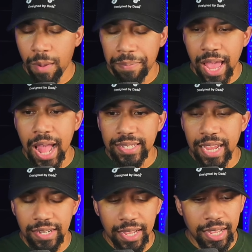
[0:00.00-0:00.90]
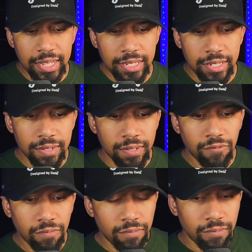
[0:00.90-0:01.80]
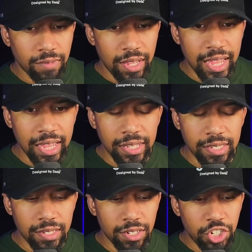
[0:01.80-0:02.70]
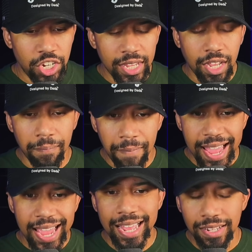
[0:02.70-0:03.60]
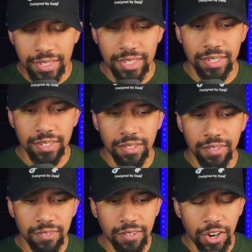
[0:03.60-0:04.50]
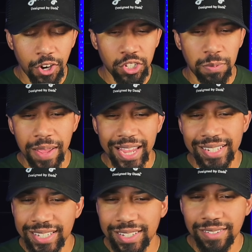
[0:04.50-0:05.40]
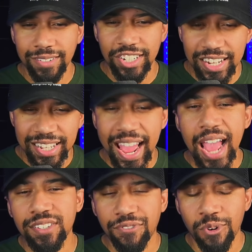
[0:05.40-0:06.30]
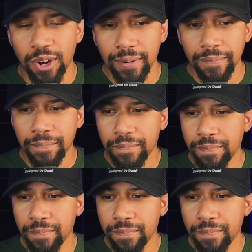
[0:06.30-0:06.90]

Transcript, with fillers: What Beyonce does is she commands her space. She doesn't ask for it.